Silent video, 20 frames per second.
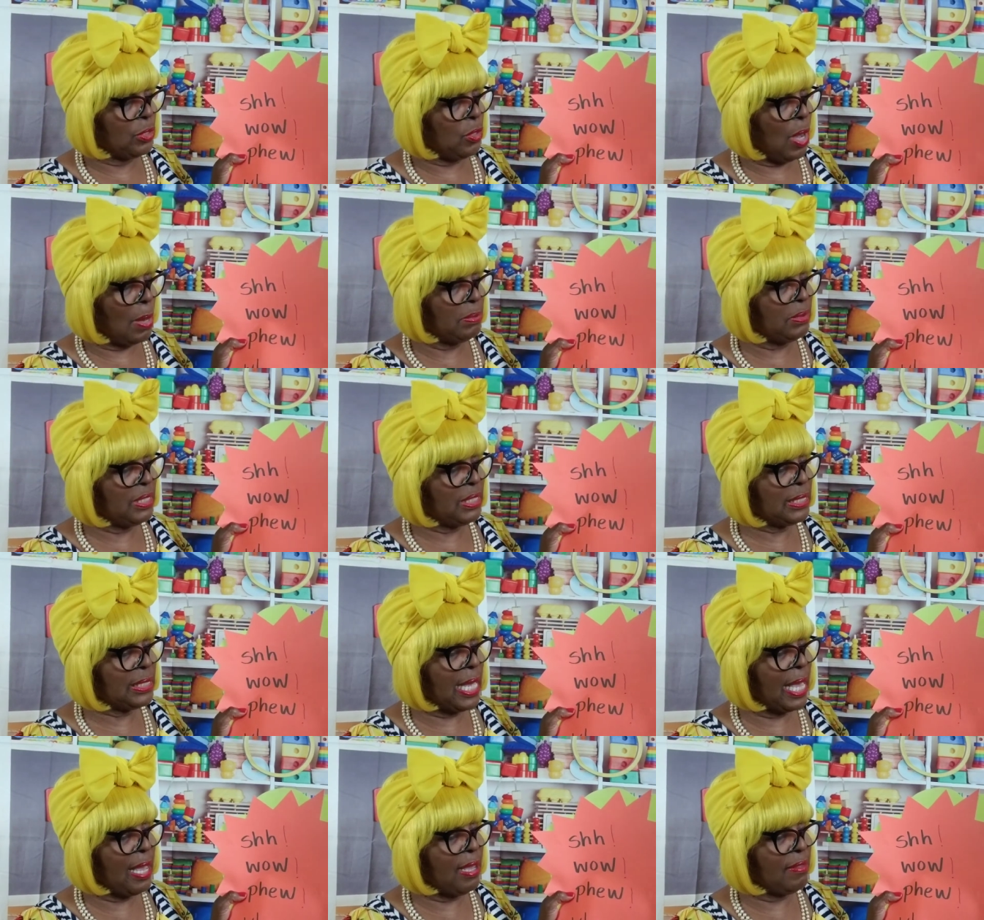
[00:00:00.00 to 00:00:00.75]
So I'm
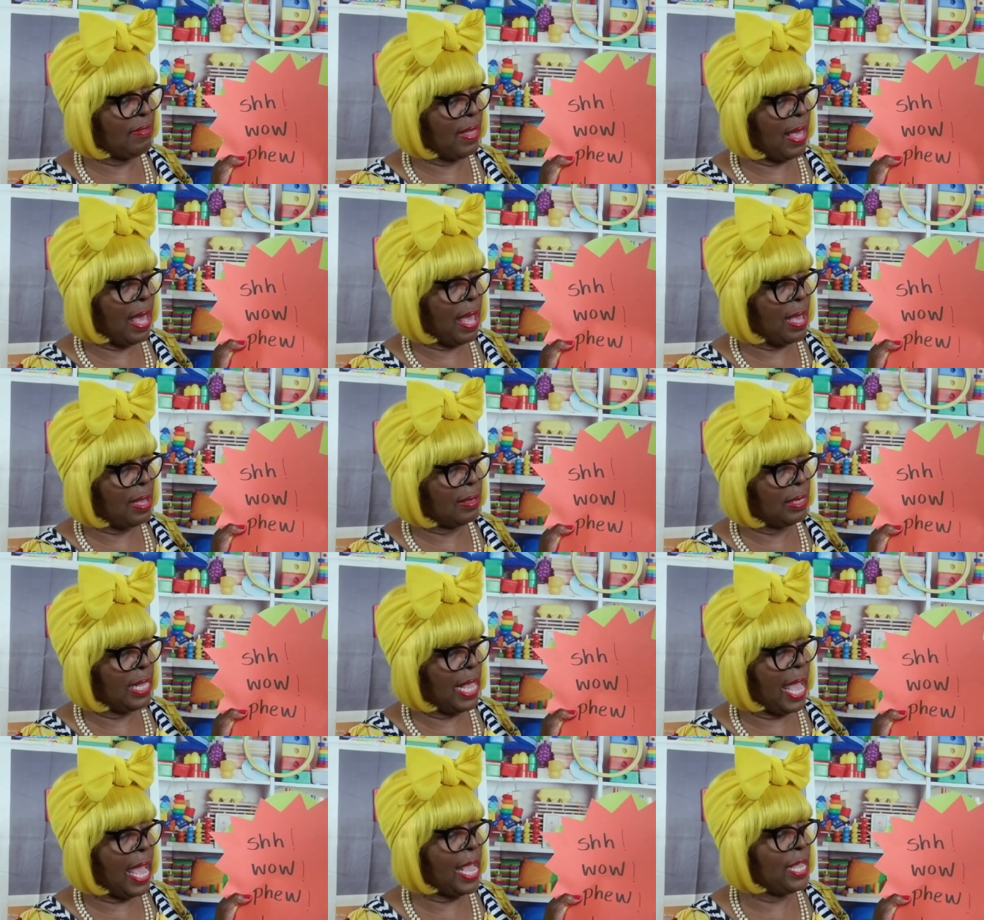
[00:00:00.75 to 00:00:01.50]
just saying
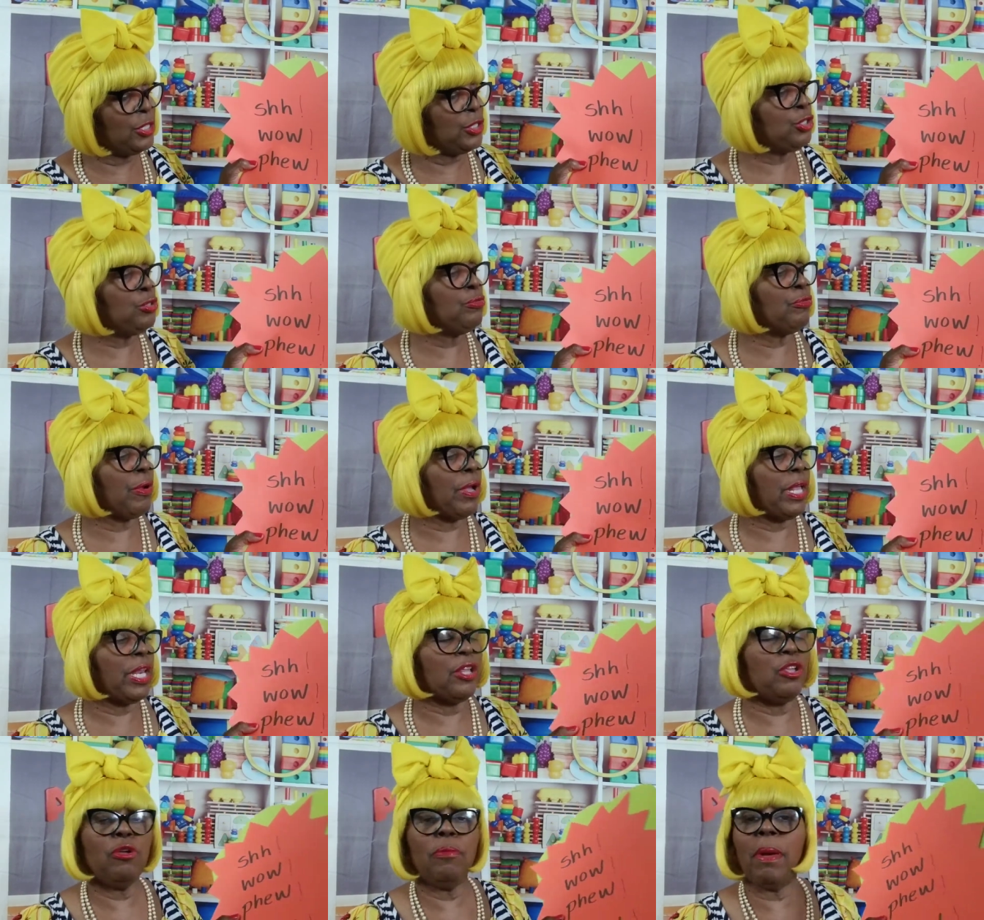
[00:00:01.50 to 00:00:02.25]
that as you
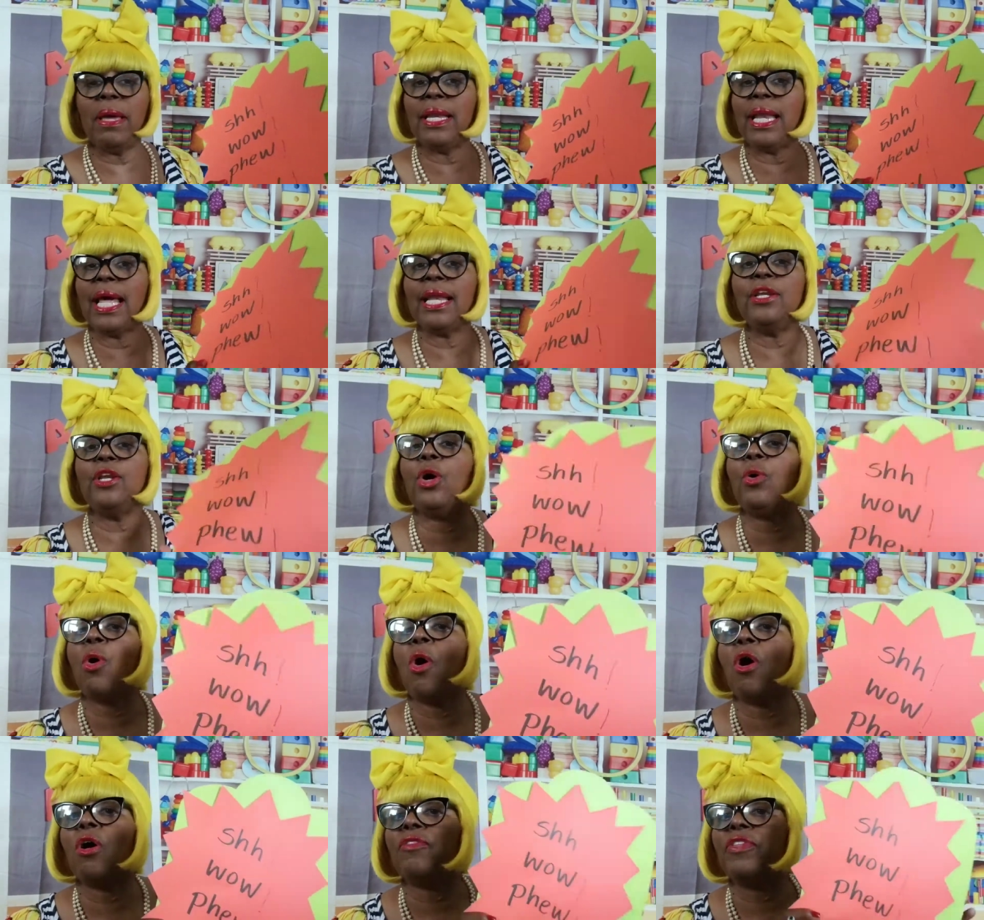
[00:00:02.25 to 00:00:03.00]
read, and you may not
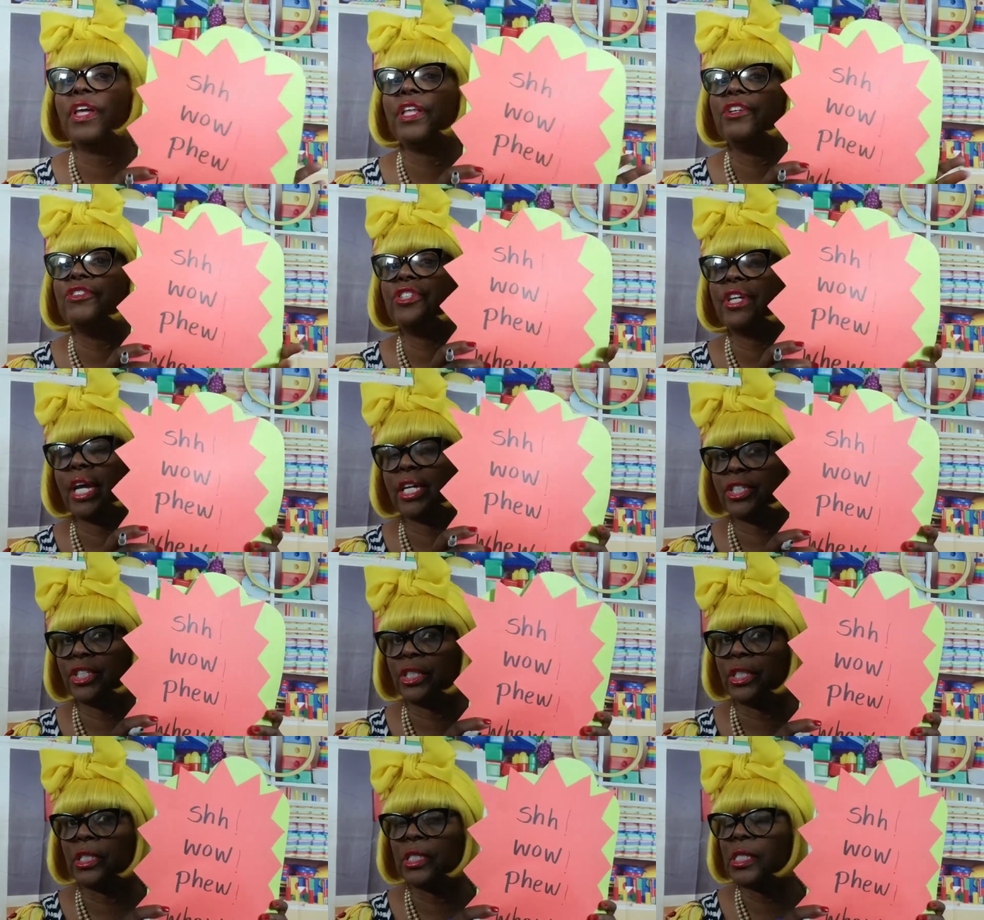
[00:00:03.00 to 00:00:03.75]
know all the
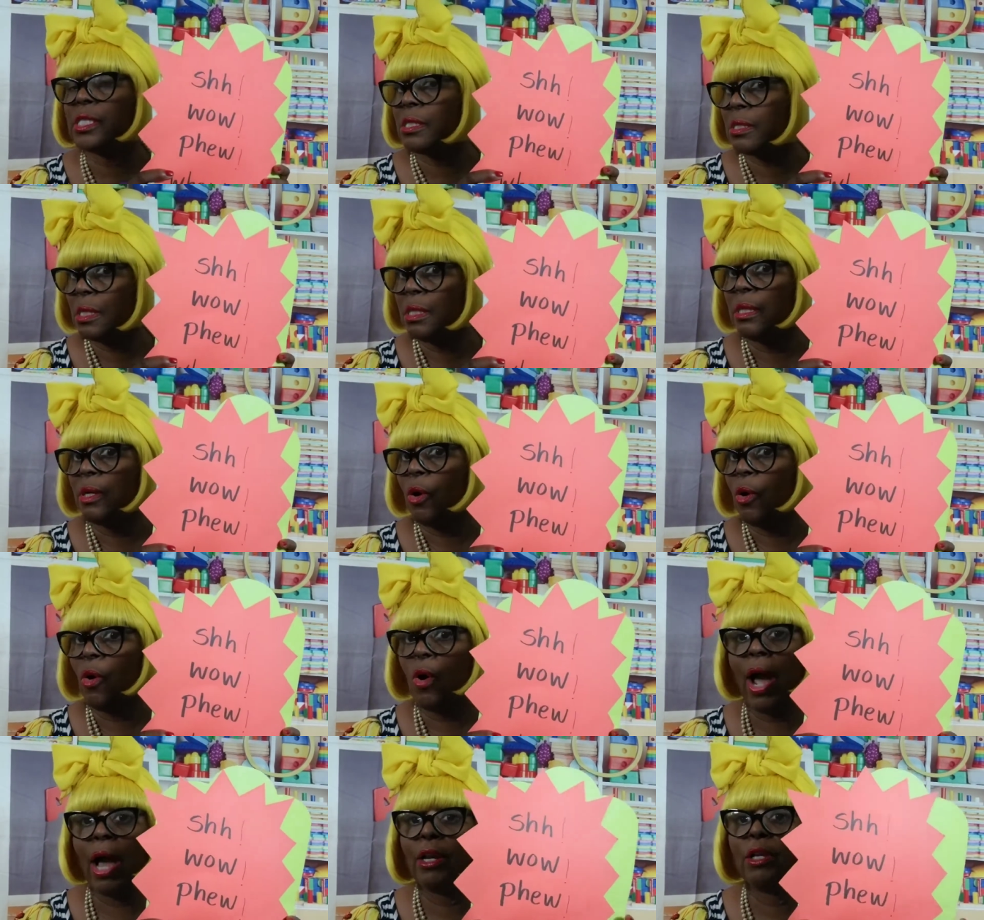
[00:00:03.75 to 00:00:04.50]
interjections
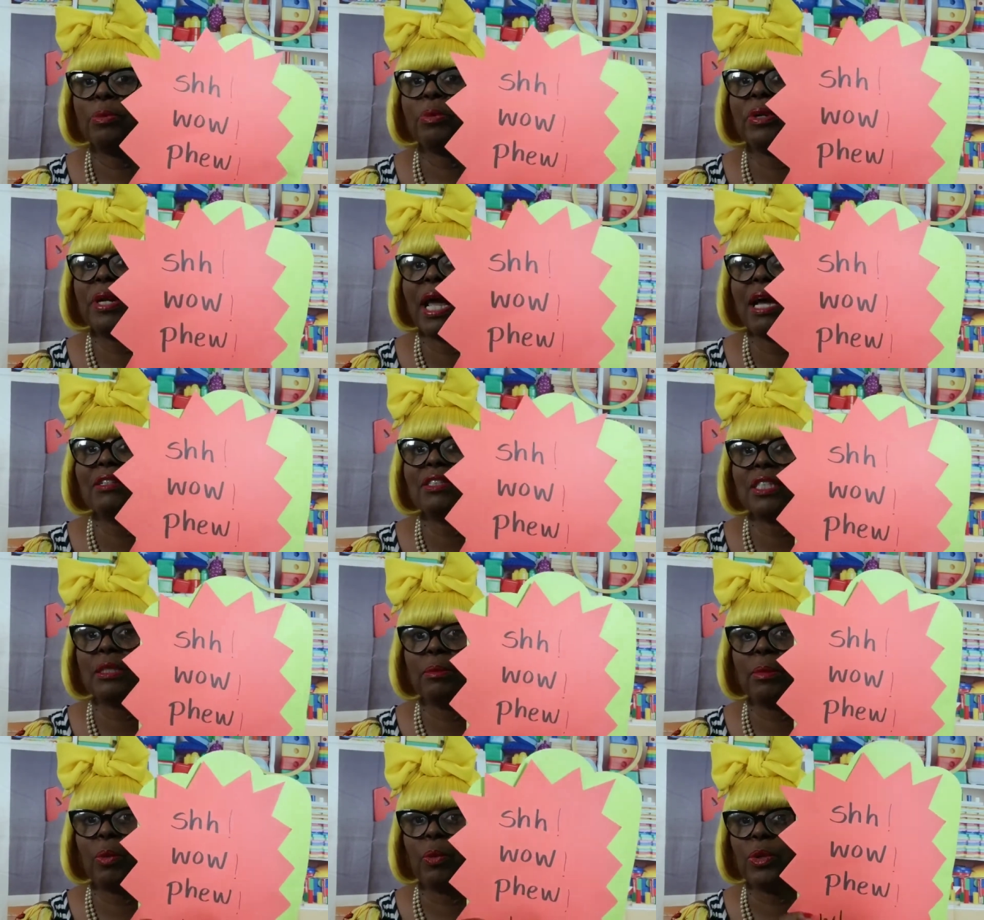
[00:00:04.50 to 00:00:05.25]
or how to
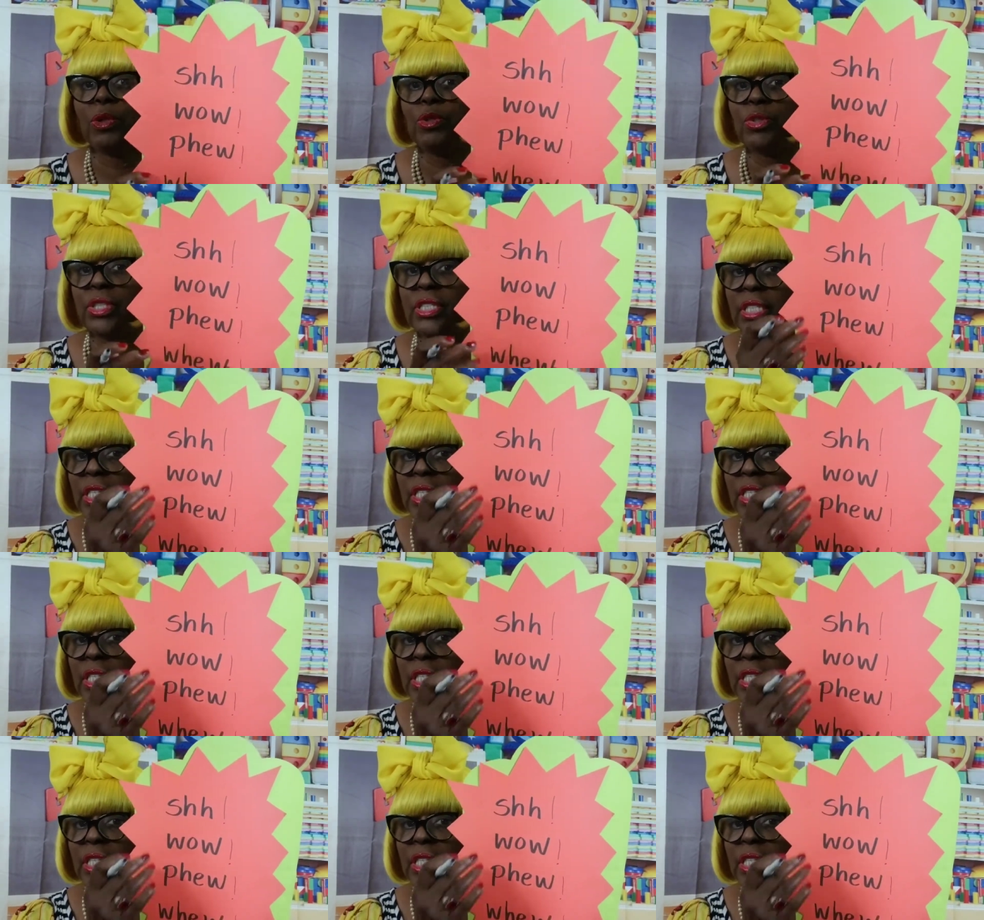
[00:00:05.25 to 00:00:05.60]
pronounce them, but when you